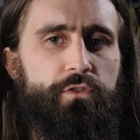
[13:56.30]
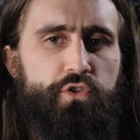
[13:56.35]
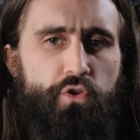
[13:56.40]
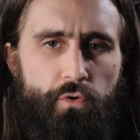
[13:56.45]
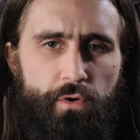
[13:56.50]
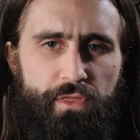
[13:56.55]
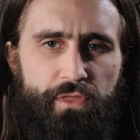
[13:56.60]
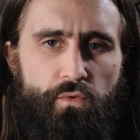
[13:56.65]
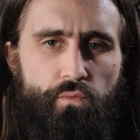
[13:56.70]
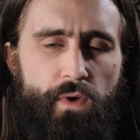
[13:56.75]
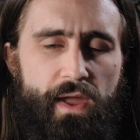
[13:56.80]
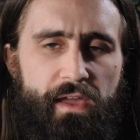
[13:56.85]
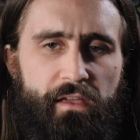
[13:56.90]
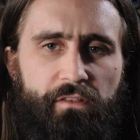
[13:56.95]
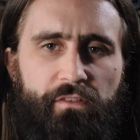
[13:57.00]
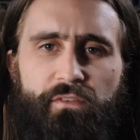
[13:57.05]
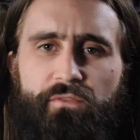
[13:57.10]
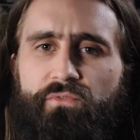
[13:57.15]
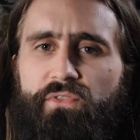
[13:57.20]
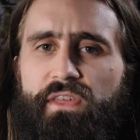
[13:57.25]
Join the
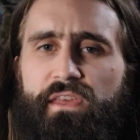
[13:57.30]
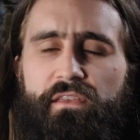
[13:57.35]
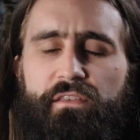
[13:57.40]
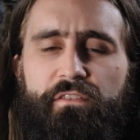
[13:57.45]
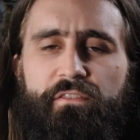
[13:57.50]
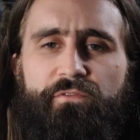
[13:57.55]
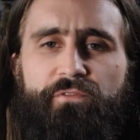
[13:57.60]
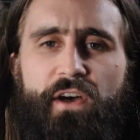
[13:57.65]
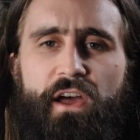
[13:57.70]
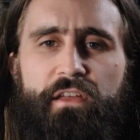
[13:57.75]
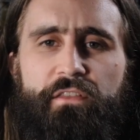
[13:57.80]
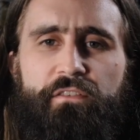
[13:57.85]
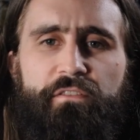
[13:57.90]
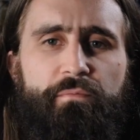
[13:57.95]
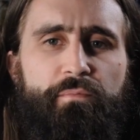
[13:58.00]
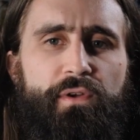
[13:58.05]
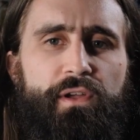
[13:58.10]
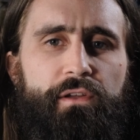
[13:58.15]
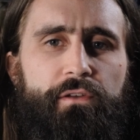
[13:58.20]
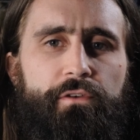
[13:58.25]
ranks of these fine
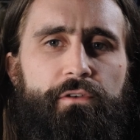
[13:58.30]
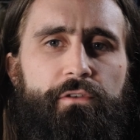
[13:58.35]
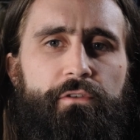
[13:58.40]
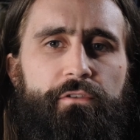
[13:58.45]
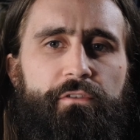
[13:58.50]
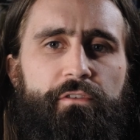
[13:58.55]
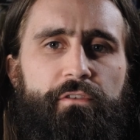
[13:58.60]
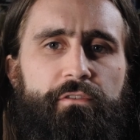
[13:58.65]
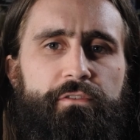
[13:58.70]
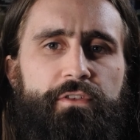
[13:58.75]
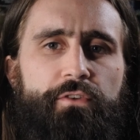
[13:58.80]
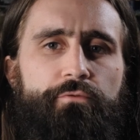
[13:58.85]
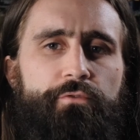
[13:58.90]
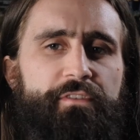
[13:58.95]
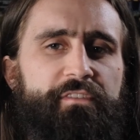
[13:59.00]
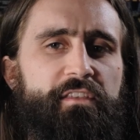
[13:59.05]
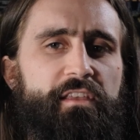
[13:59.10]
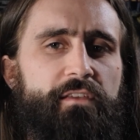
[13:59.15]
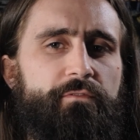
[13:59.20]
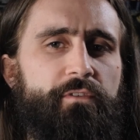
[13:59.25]
sprinkles to
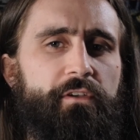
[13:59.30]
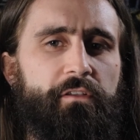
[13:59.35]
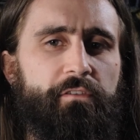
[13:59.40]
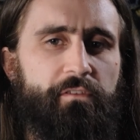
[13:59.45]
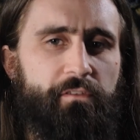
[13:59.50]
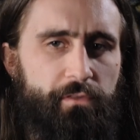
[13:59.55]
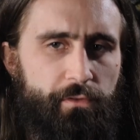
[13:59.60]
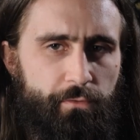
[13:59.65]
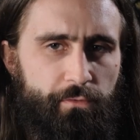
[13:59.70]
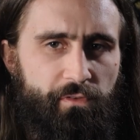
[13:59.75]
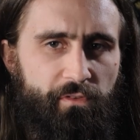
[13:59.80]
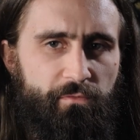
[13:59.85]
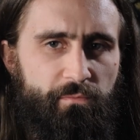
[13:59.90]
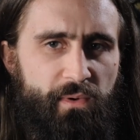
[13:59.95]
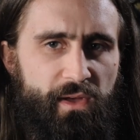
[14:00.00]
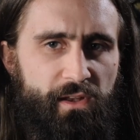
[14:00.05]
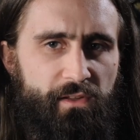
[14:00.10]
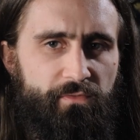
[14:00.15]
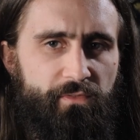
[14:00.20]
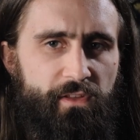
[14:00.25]
receive exclusive
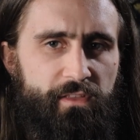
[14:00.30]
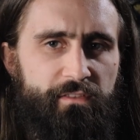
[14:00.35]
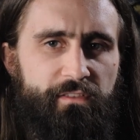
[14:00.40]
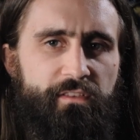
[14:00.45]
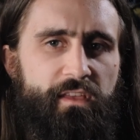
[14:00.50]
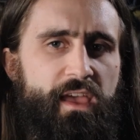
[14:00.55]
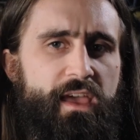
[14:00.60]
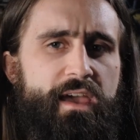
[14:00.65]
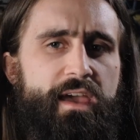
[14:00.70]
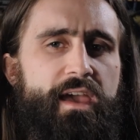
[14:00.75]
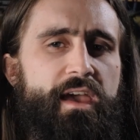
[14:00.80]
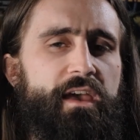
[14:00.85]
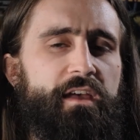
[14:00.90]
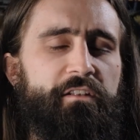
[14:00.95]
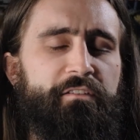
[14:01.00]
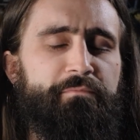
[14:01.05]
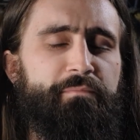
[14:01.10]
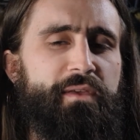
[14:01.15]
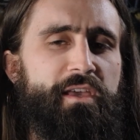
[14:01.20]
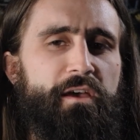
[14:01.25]
benefits
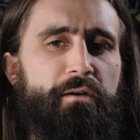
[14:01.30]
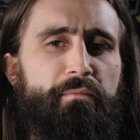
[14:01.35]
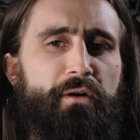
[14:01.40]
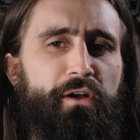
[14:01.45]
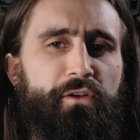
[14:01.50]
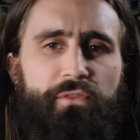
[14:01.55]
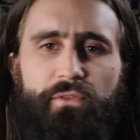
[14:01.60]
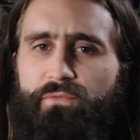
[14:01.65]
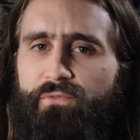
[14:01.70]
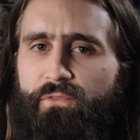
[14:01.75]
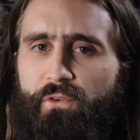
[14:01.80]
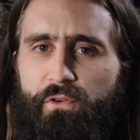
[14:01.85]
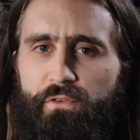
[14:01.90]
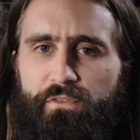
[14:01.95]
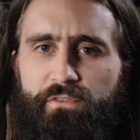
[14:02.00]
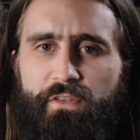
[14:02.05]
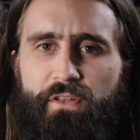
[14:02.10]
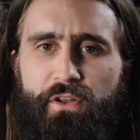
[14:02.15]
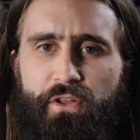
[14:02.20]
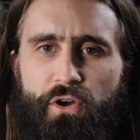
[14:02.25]
and be among the
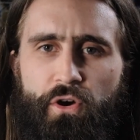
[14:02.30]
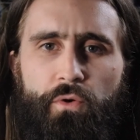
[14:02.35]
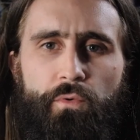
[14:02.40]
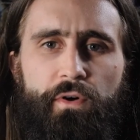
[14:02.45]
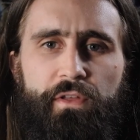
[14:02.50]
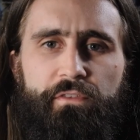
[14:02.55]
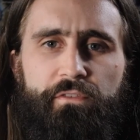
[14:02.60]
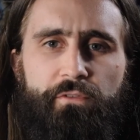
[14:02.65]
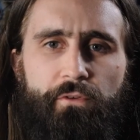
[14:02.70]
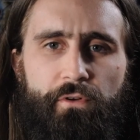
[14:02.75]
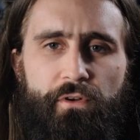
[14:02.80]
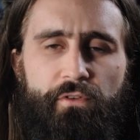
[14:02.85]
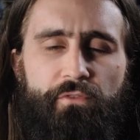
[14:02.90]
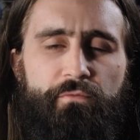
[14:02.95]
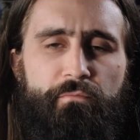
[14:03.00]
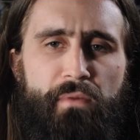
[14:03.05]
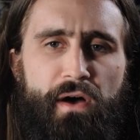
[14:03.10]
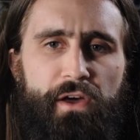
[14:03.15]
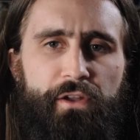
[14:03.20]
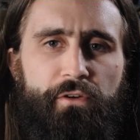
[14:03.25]
first to know what sort of
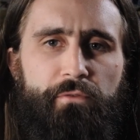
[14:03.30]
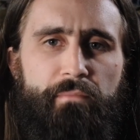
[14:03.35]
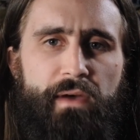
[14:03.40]
model